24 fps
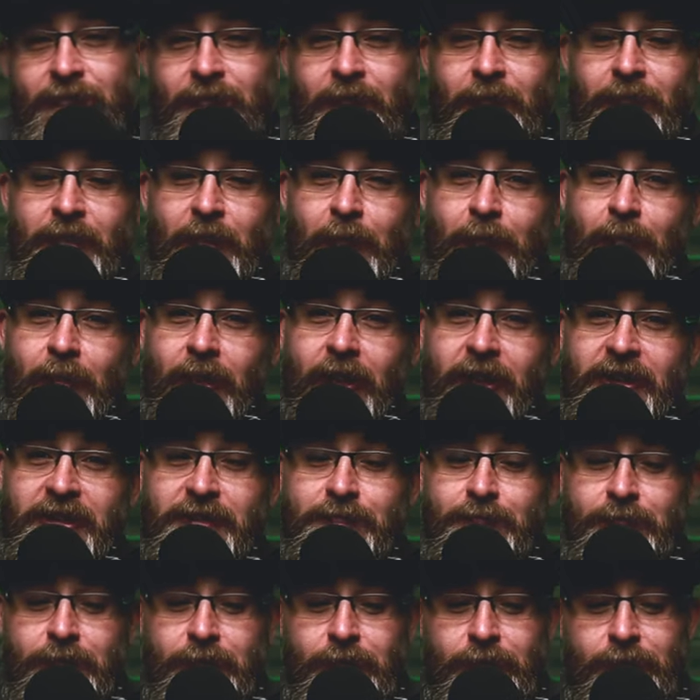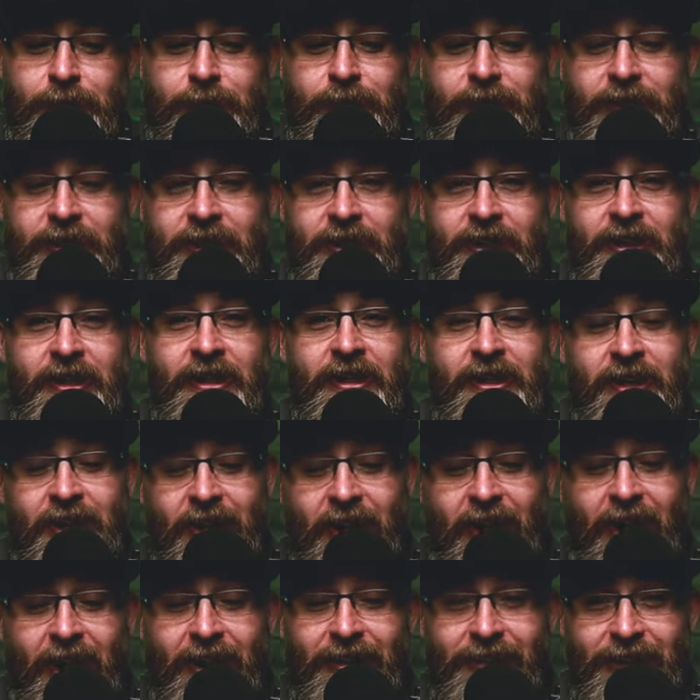from the Bronx Brewery.
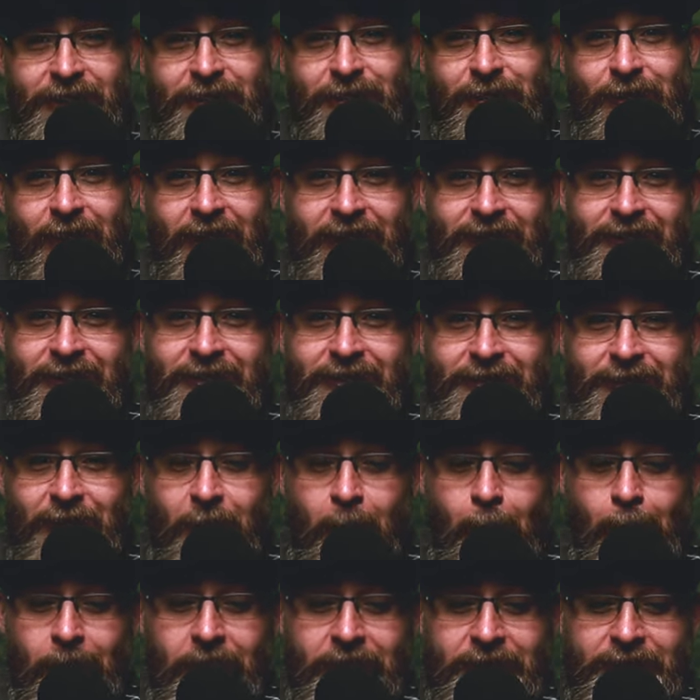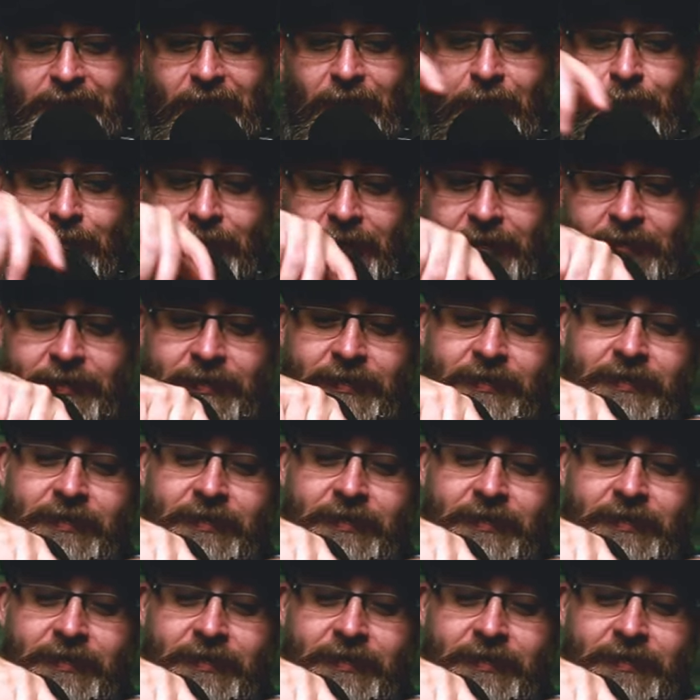All right, let's crack this home bitch open.